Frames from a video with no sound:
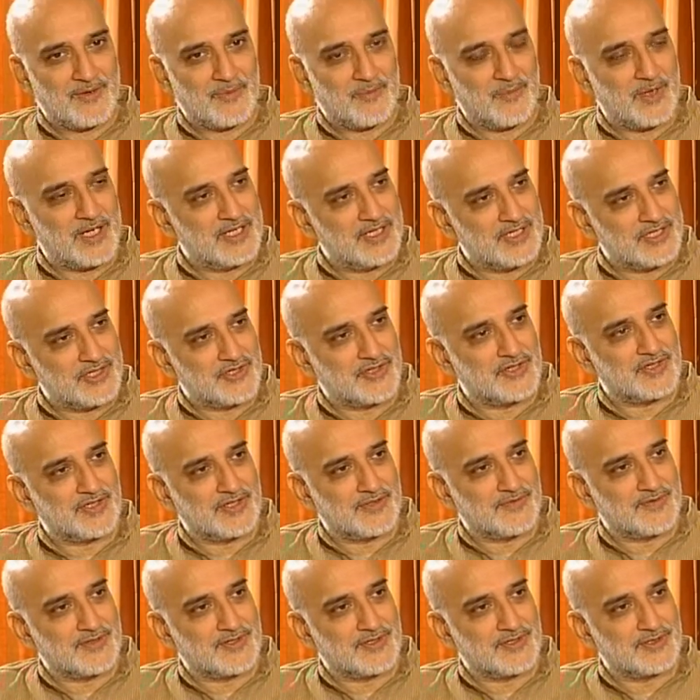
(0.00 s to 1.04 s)
what
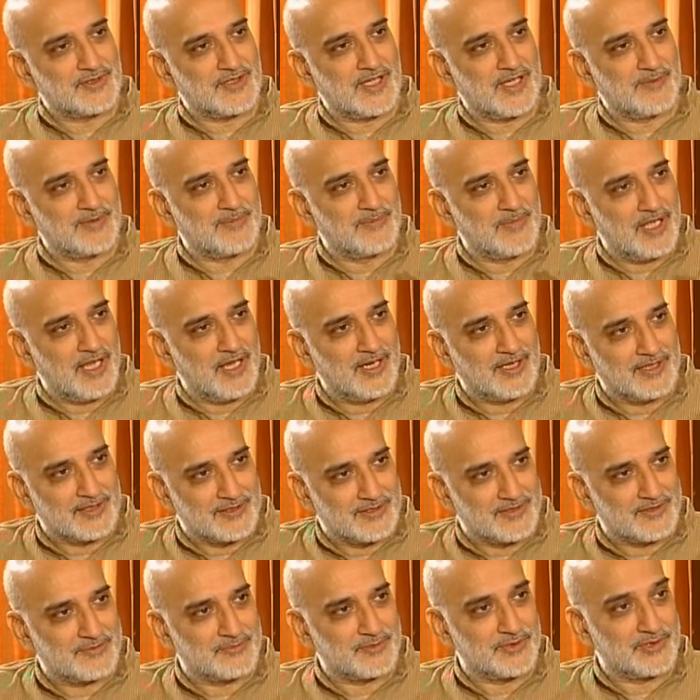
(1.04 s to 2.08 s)
initiatives do you have in
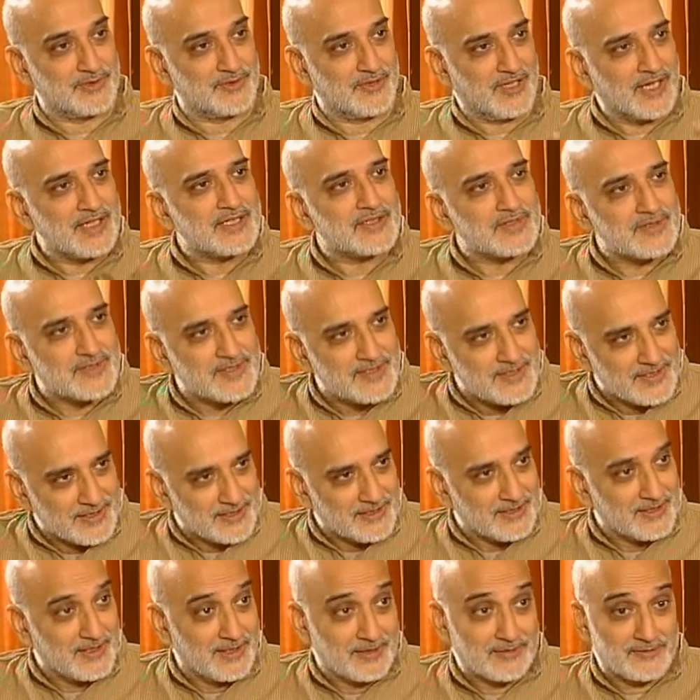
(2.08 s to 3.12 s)
mind that would you like to
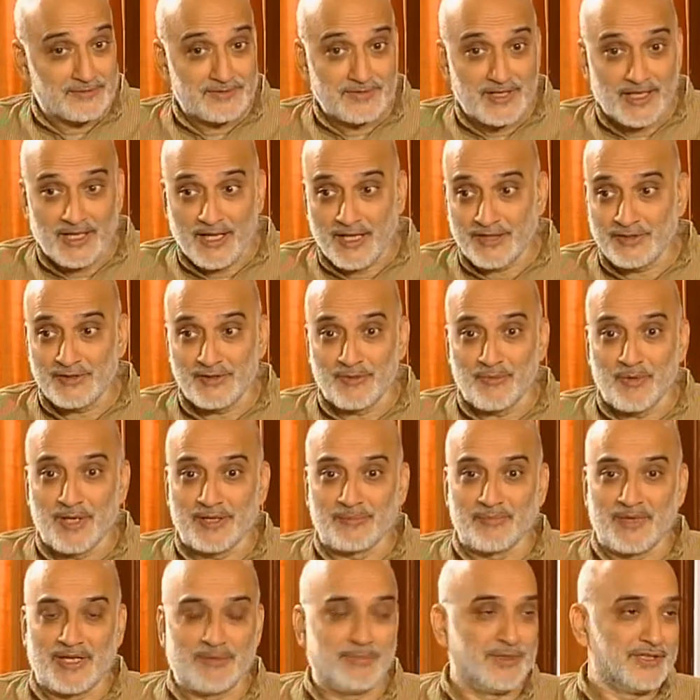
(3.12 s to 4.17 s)
see in I don't know
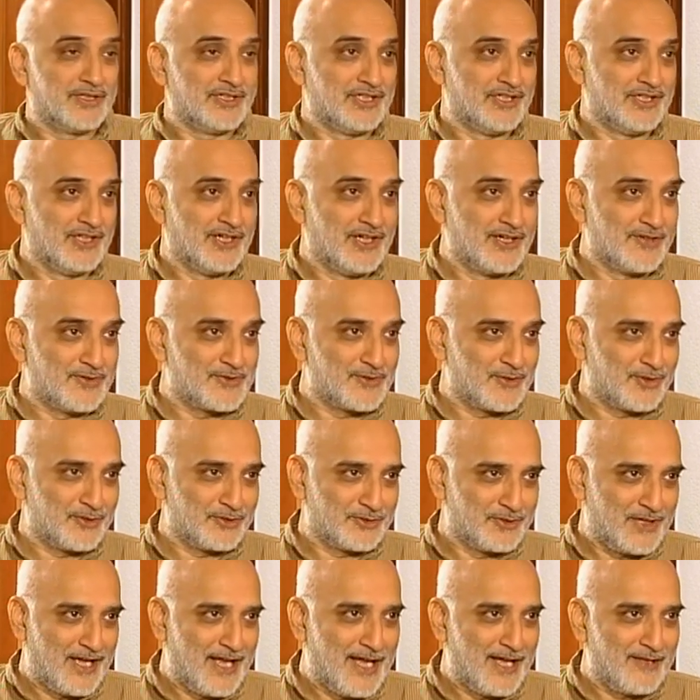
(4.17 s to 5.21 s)
what, maybe a year is all
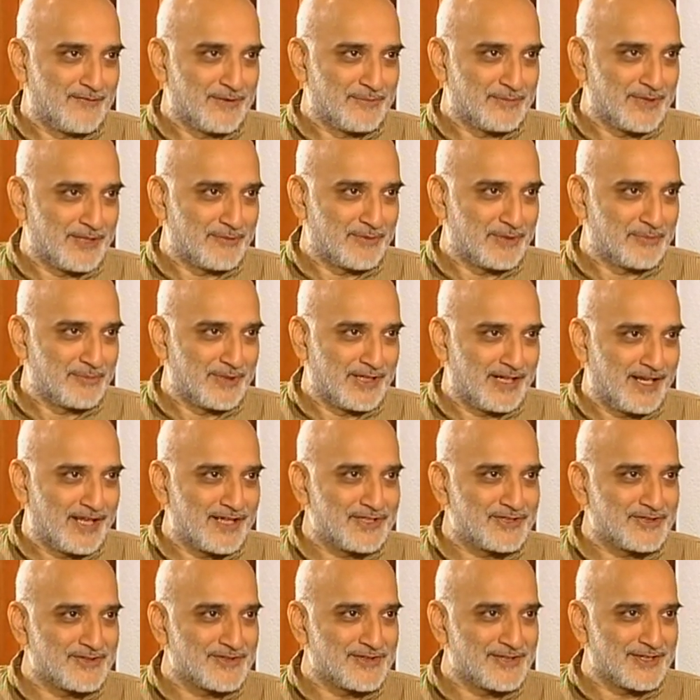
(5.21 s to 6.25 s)
you have, I mean there will be
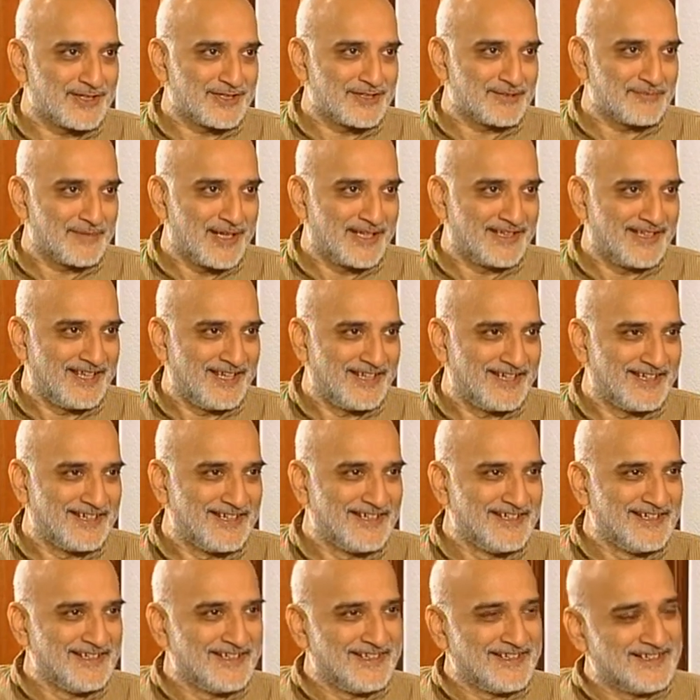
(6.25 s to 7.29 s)
elections certainly by then,
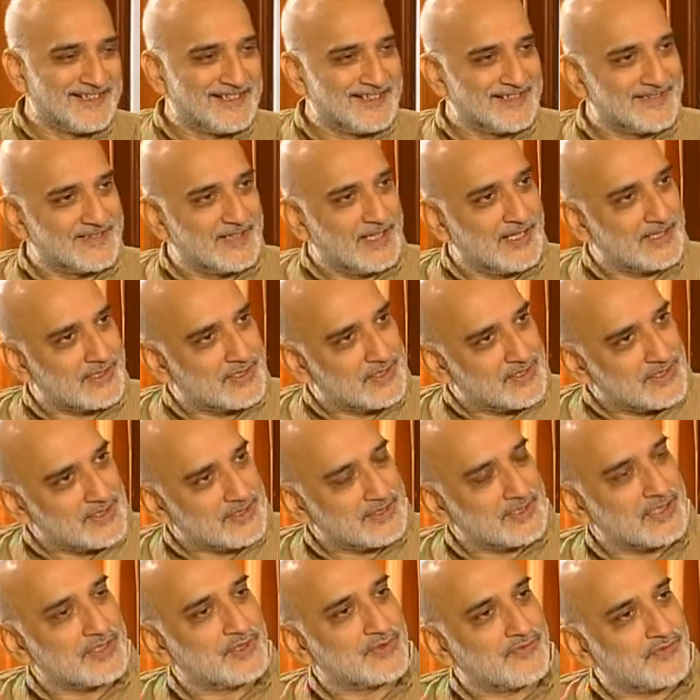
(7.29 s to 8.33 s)

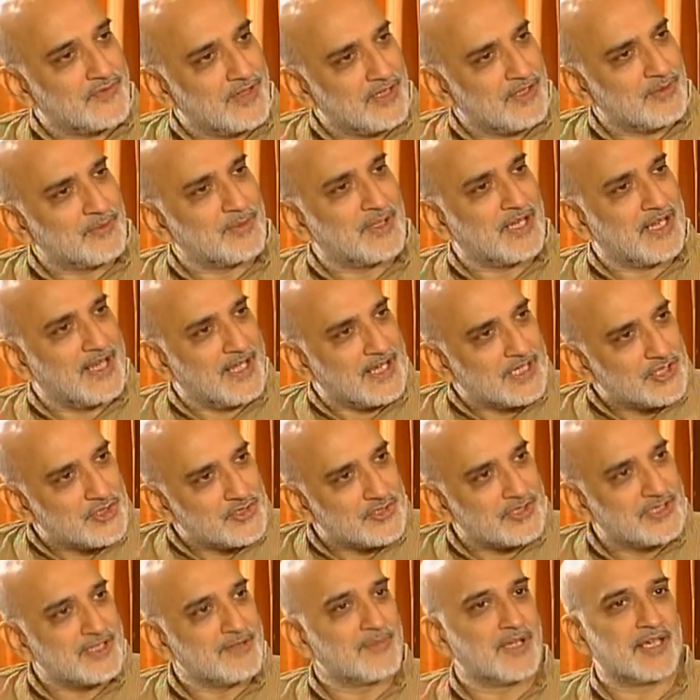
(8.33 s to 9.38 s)
that you feel will
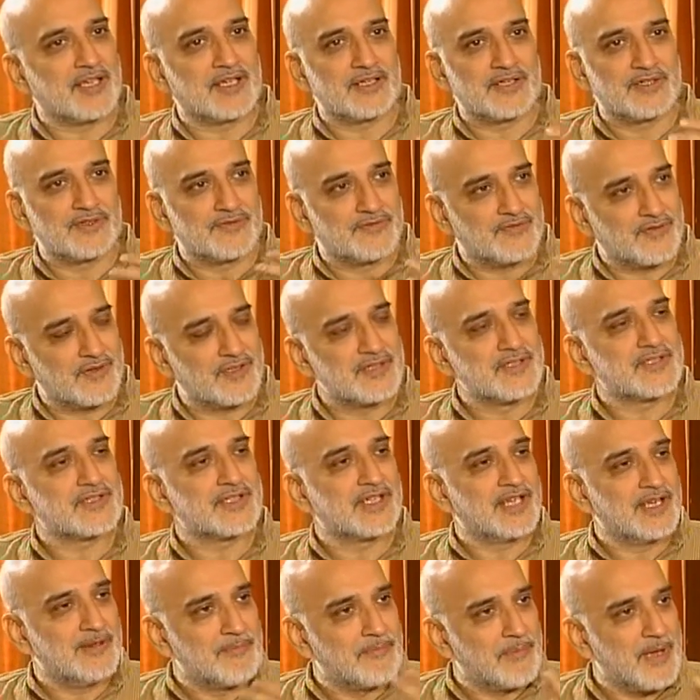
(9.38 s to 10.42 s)
actually make a difference
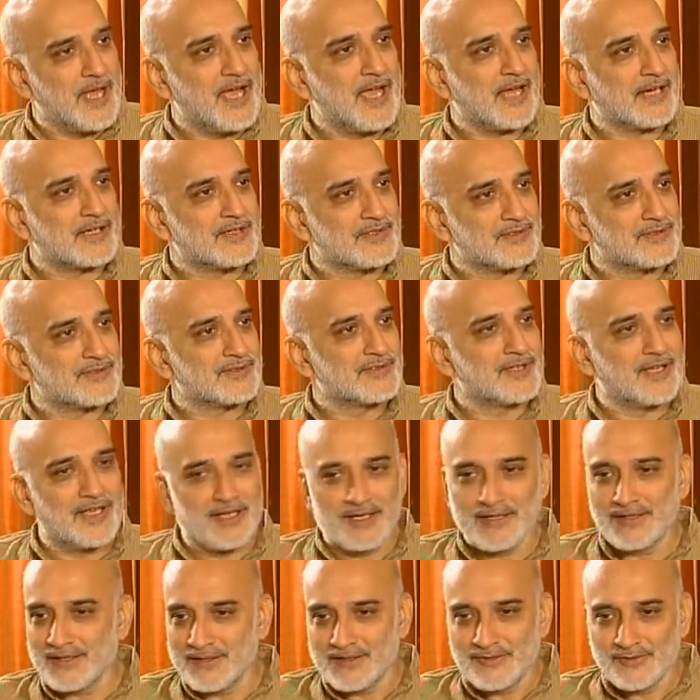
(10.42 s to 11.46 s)
and impact,
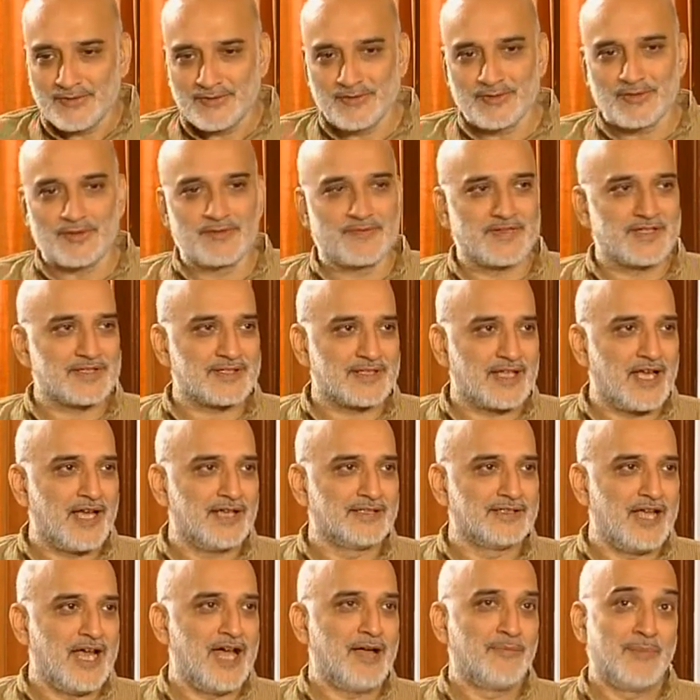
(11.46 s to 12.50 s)
and all of us
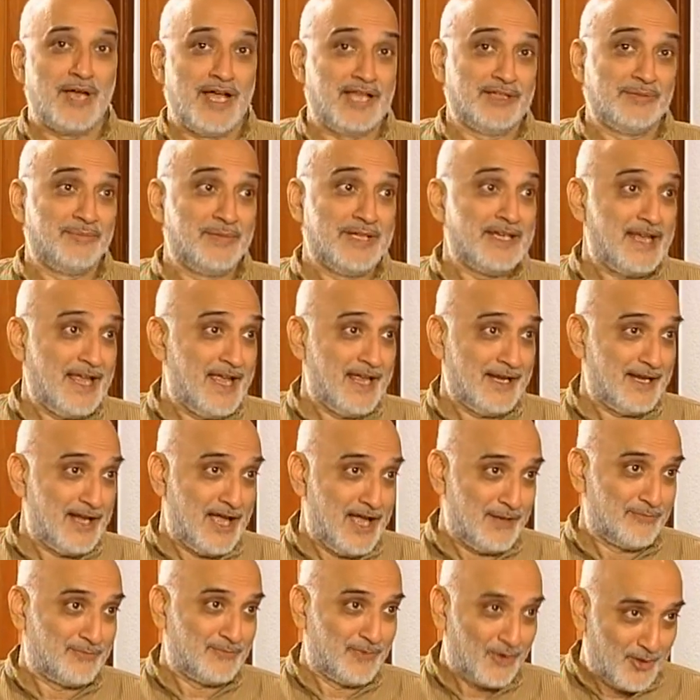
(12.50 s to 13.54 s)
Aam Aadmi and
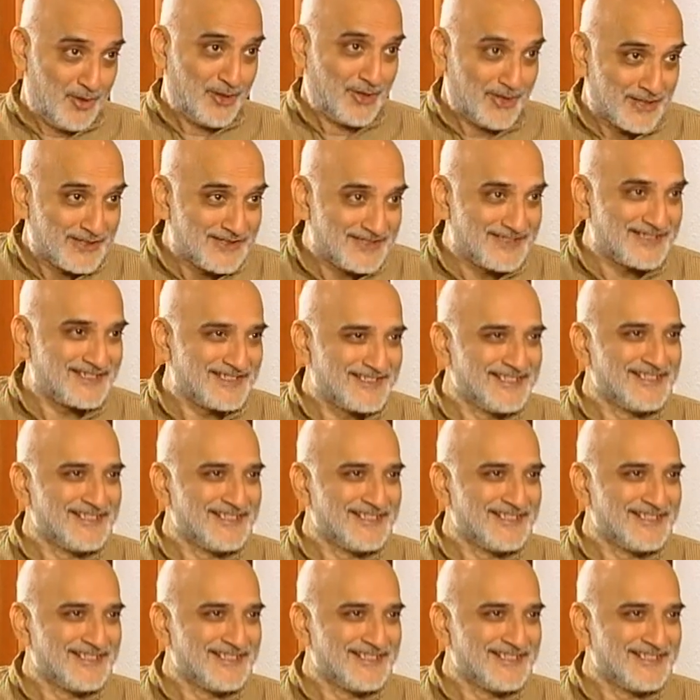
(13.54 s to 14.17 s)
Aam Aurat,